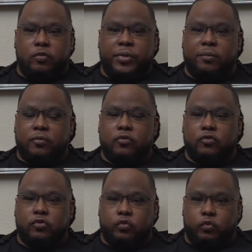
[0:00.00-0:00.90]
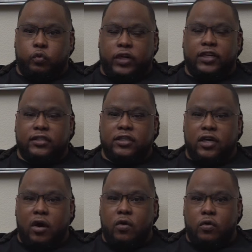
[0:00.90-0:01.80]
two people who's willing to
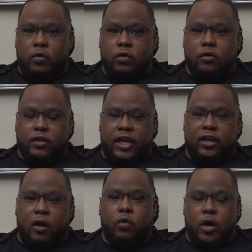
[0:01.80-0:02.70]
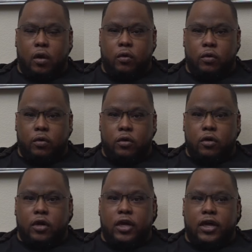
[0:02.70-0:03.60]
go, they gonna go.
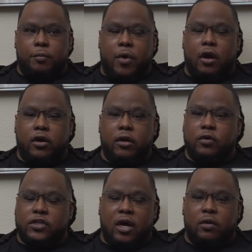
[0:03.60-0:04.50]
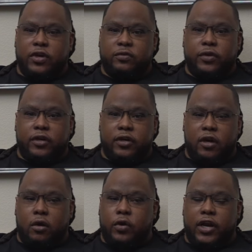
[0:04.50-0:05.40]
Right. And right. Mario is always willing to
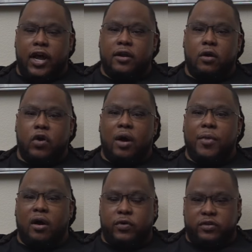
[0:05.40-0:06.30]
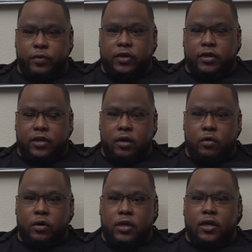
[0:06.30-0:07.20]
go, and I know I'm always willing to go,
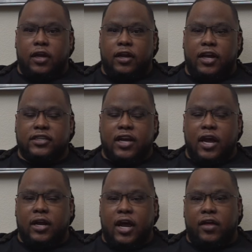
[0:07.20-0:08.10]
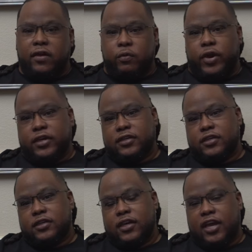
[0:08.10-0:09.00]
and that's kind of how that race
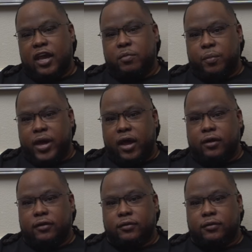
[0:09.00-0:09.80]
came about.